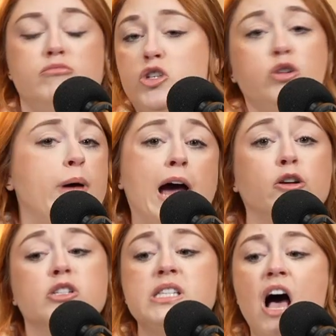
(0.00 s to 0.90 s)
too bad
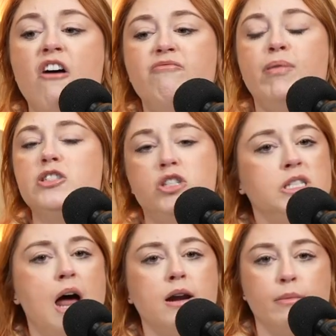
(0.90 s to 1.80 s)
herself, but she's
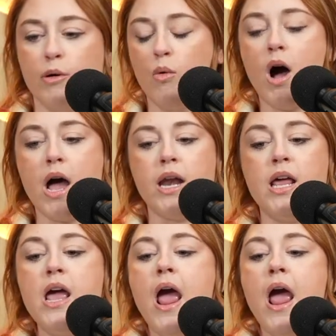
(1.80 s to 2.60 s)
not #1,